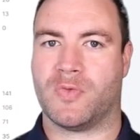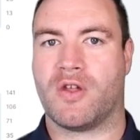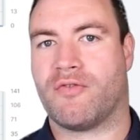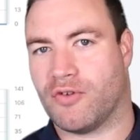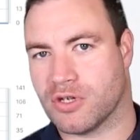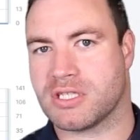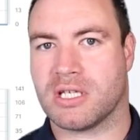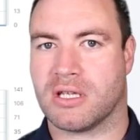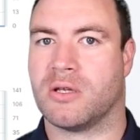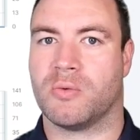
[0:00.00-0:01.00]
First thing
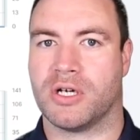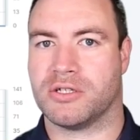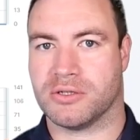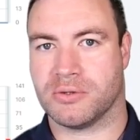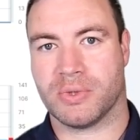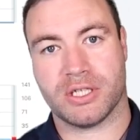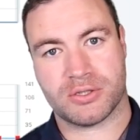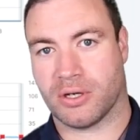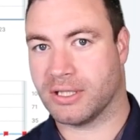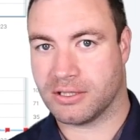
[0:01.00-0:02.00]
that you want to do when you're
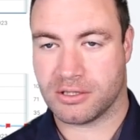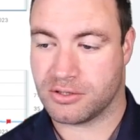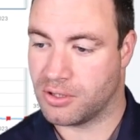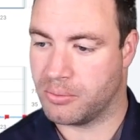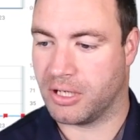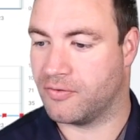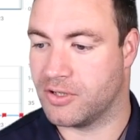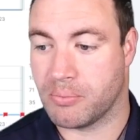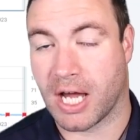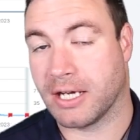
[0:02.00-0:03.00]
trying to determine if a
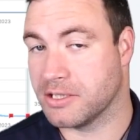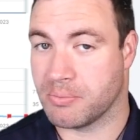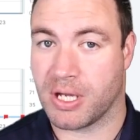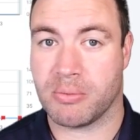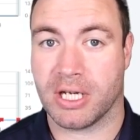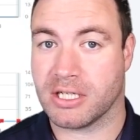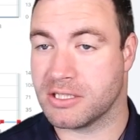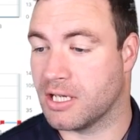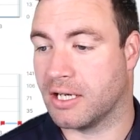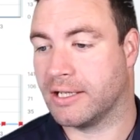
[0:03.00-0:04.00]
domain is a PBN is
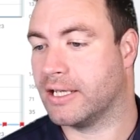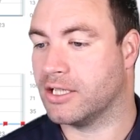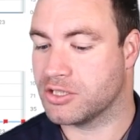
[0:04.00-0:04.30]
starting here.